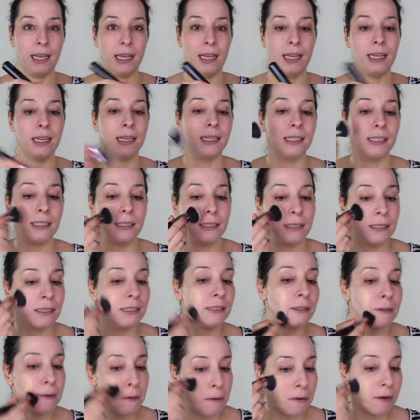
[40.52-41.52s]
And
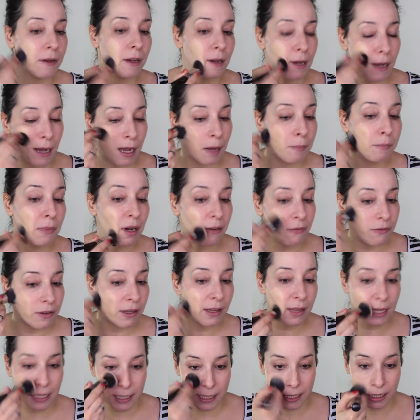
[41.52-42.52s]
I'm
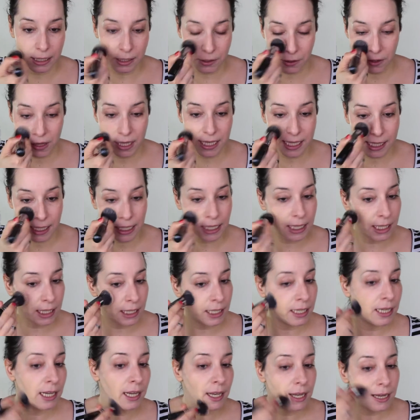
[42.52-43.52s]
buffing this into the
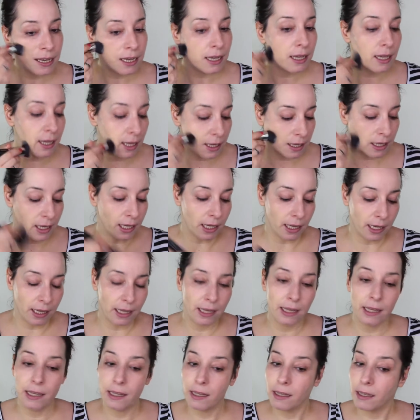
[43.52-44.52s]
skin.
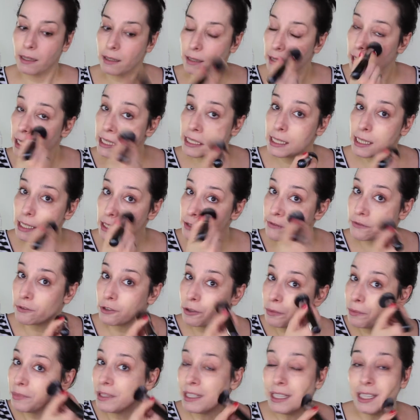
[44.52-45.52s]
This is
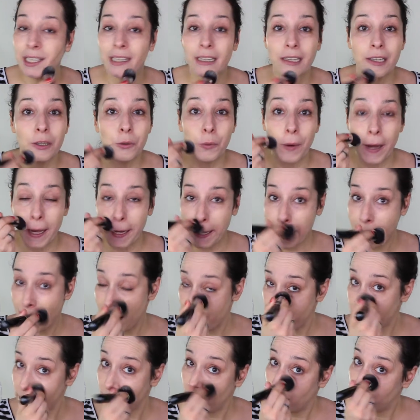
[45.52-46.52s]
for me quite a
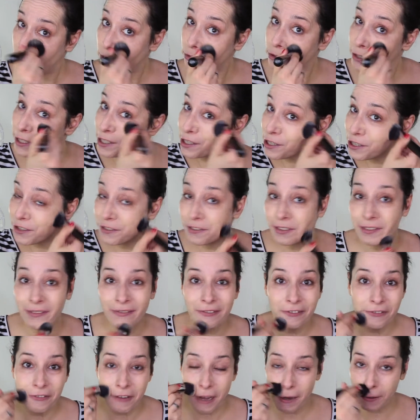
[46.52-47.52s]
heavy coverage
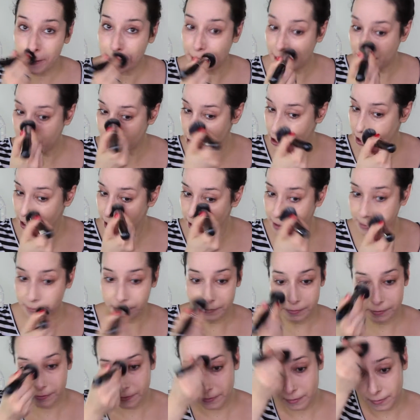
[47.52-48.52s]
foundation,
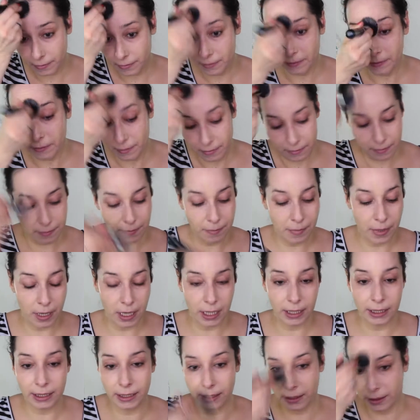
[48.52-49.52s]

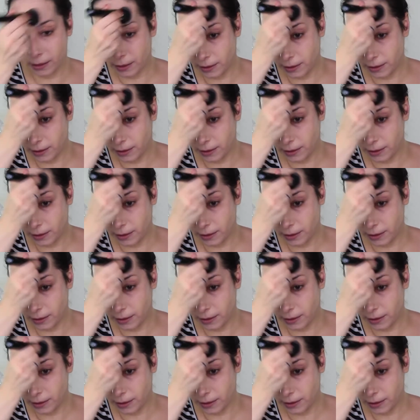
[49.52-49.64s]
but